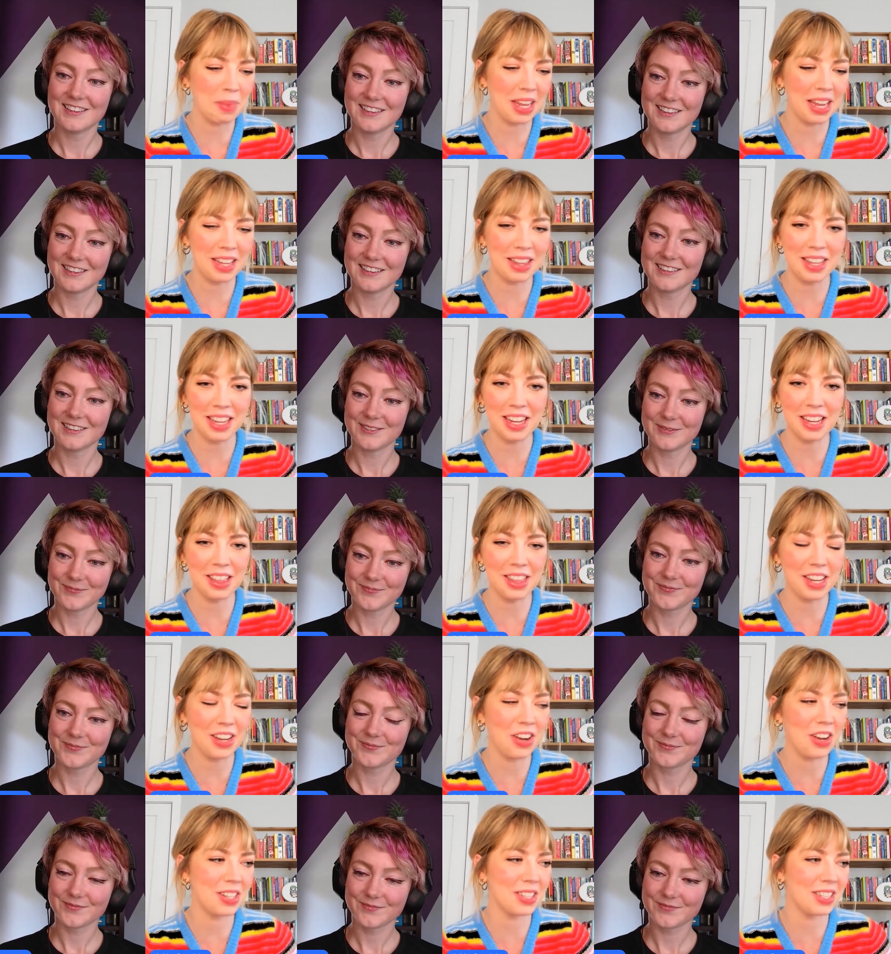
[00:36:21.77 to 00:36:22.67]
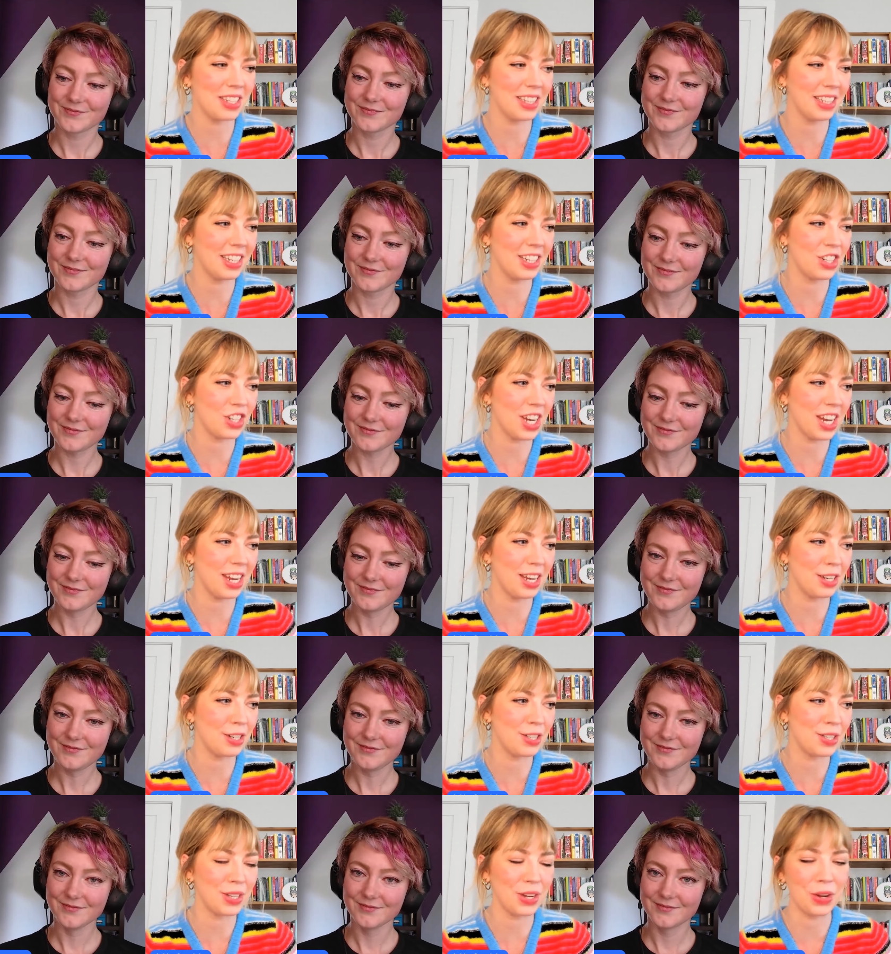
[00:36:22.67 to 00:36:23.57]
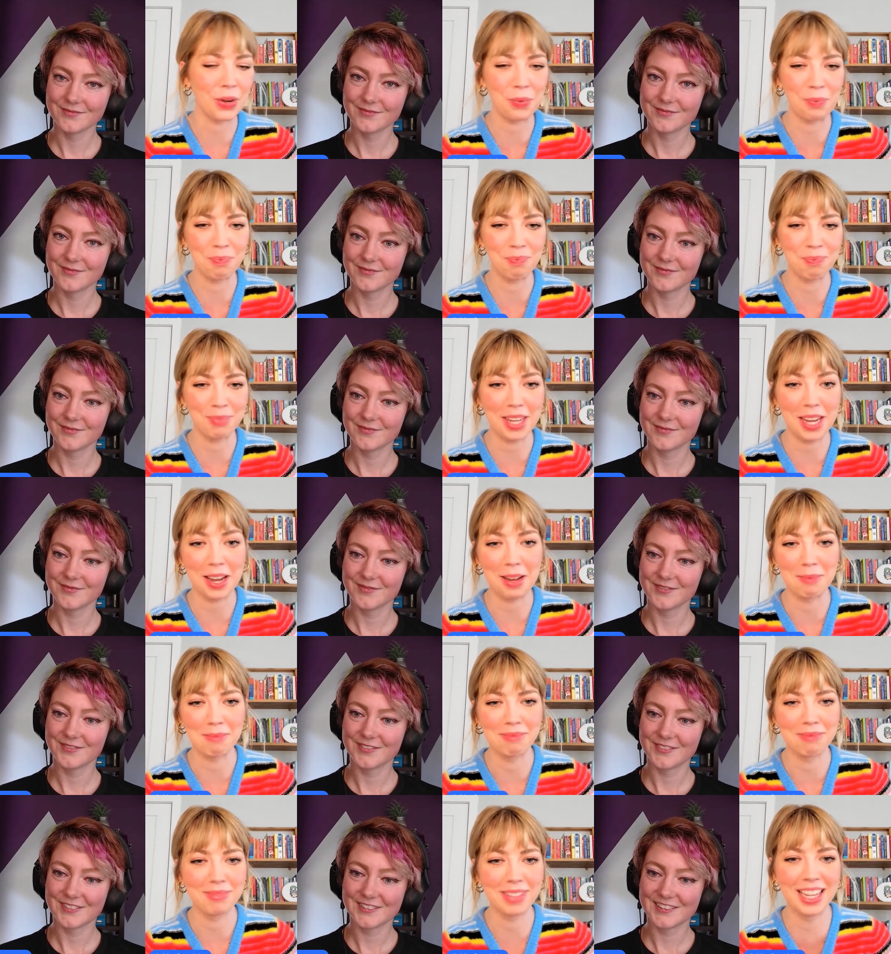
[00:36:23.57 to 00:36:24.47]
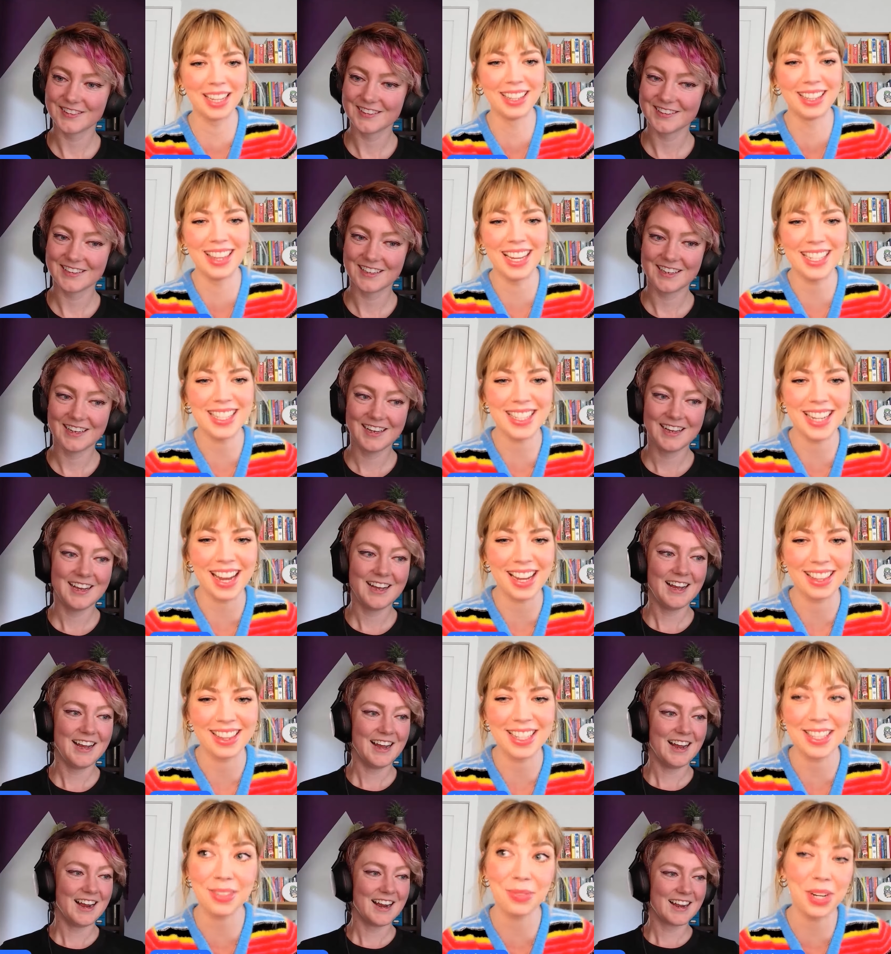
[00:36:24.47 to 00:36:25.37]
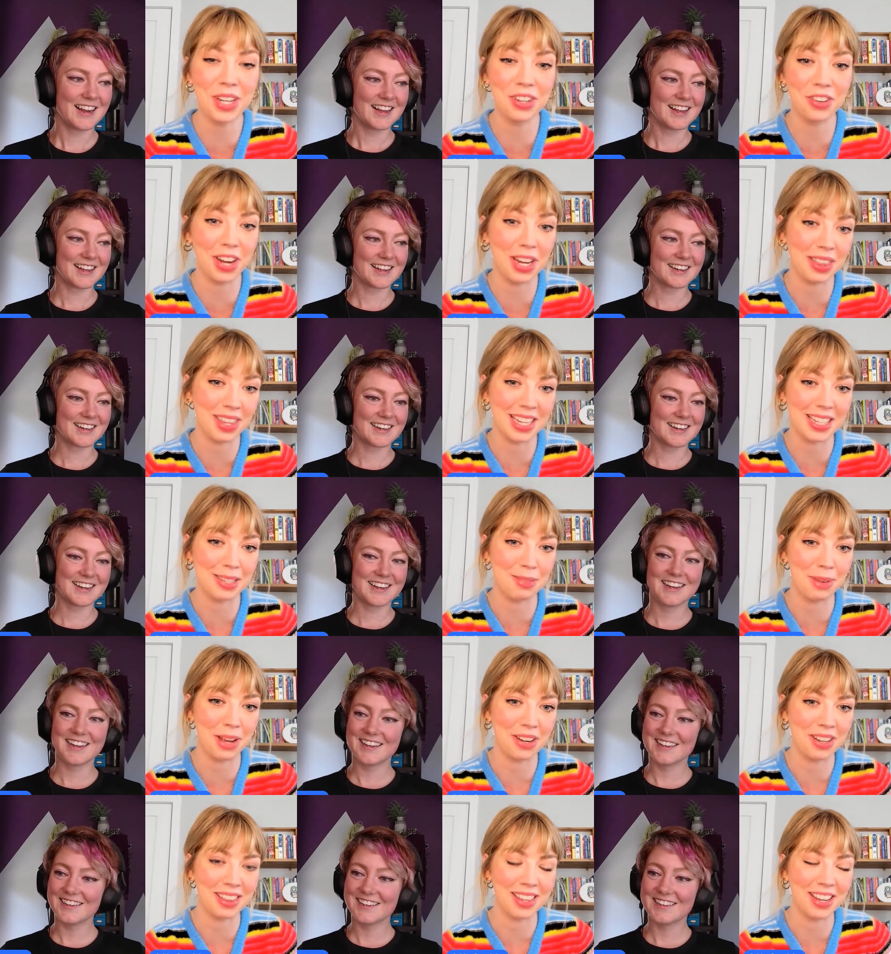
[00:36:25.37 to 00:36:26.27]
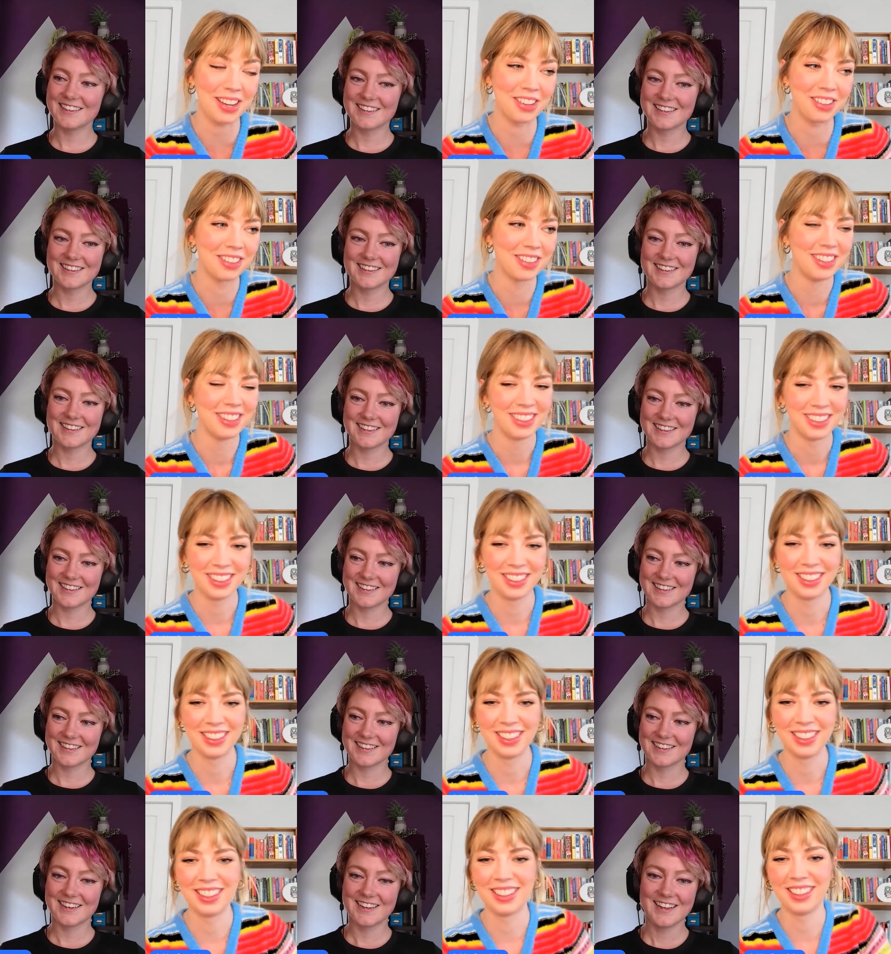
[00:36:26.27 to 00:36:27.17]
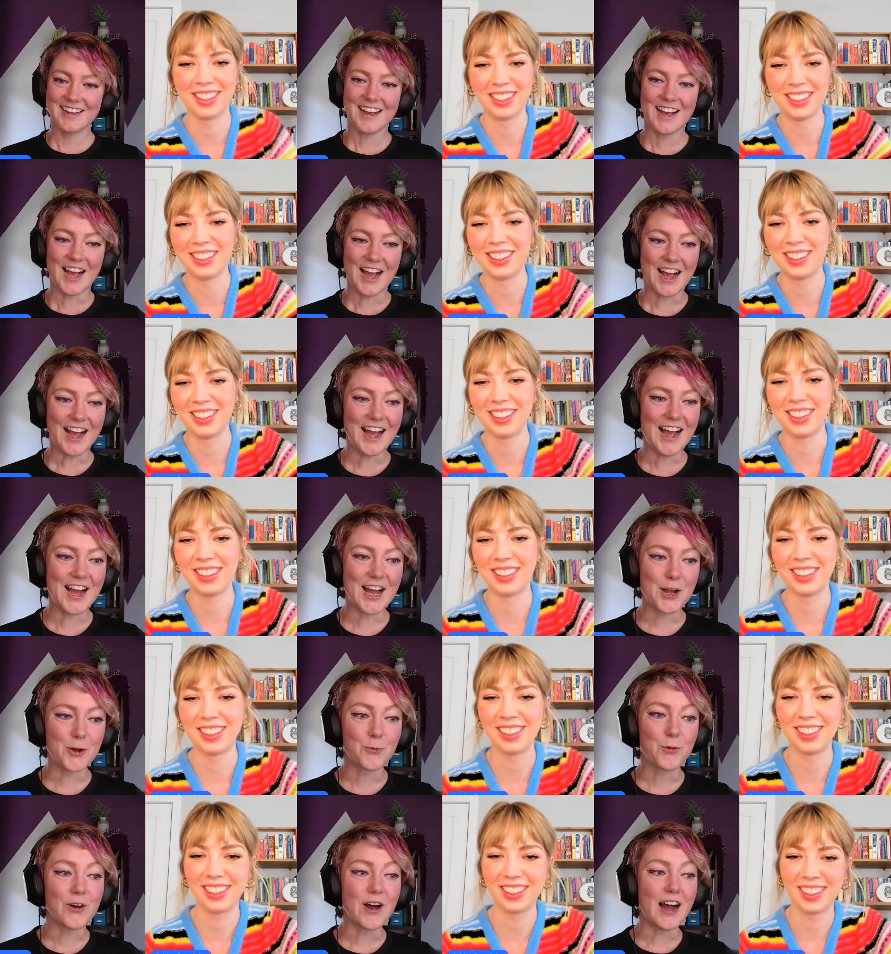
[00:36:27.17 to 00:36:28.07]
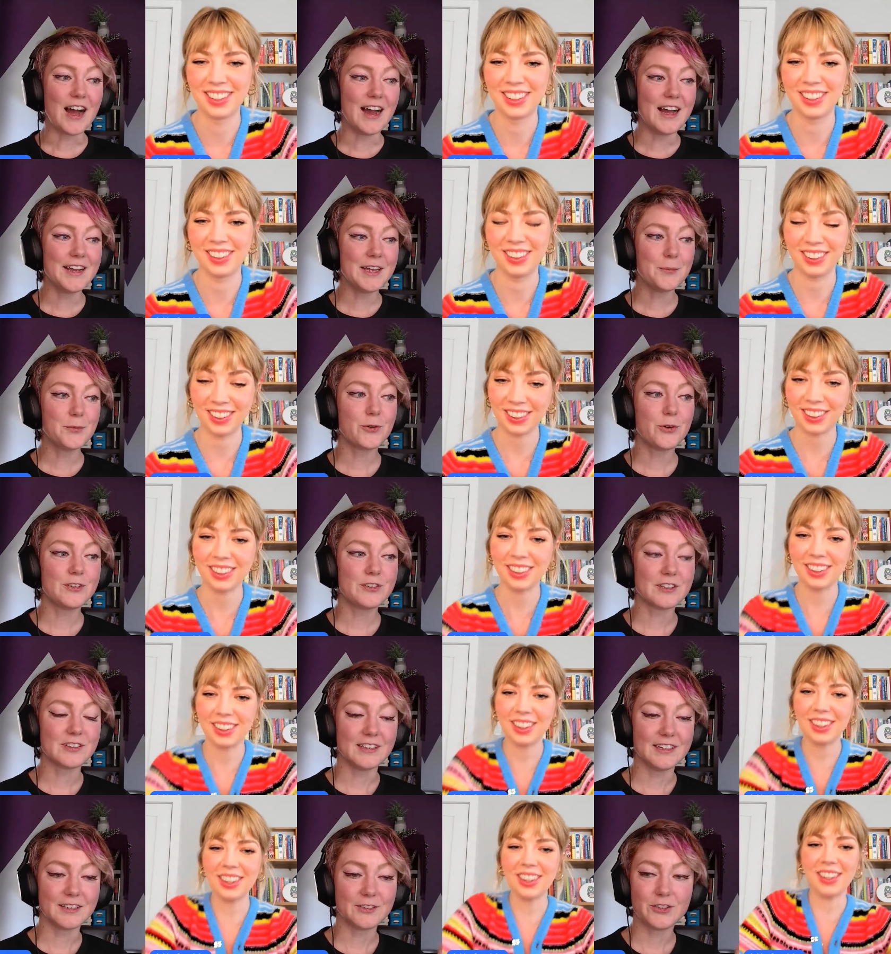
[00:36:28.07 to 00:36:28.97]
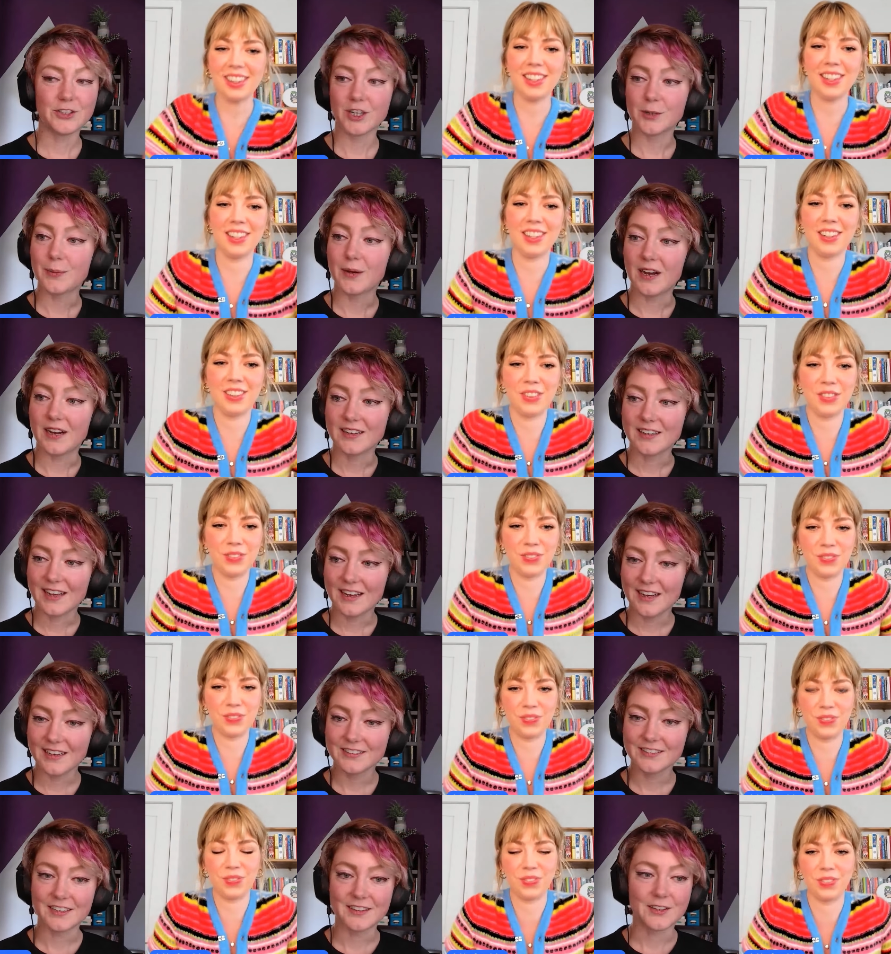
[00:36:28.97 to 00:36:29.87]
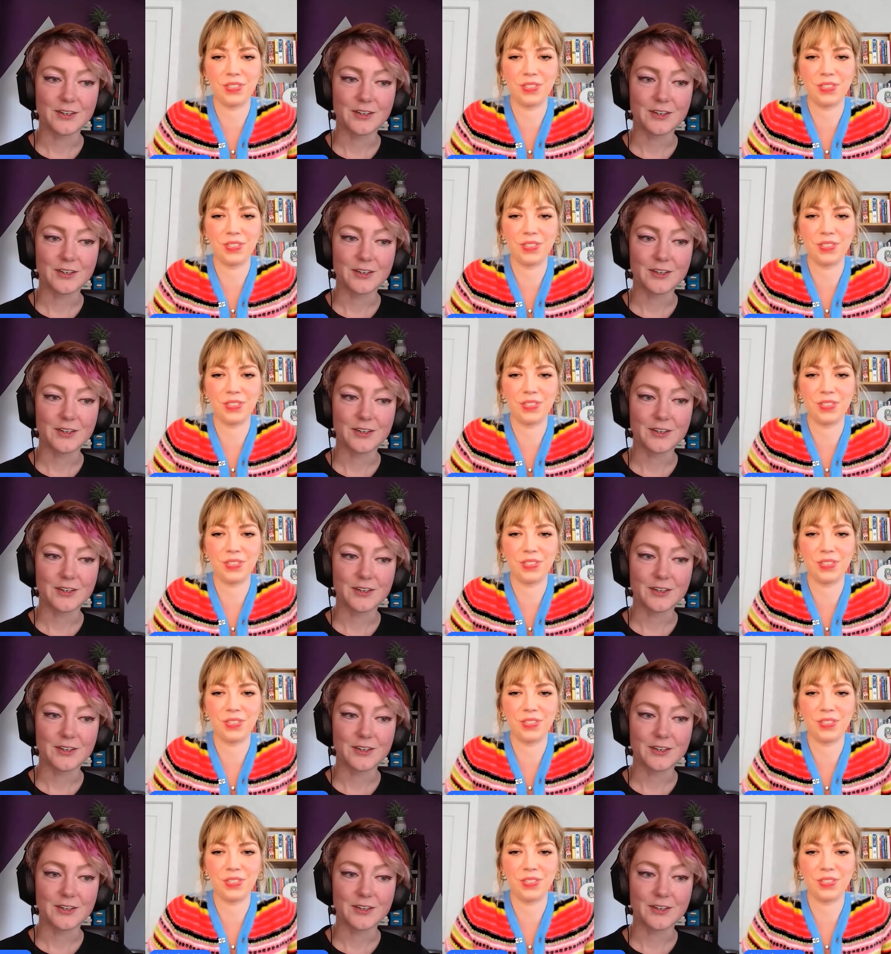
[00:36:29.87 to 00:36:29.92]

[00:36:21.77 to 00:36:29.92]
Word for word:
Speaker 1: and they they constantly change. So yeah, that's tech. That's one of the great things about it, though.
Speaker 2: Uh, well, I am going to link to your podcast in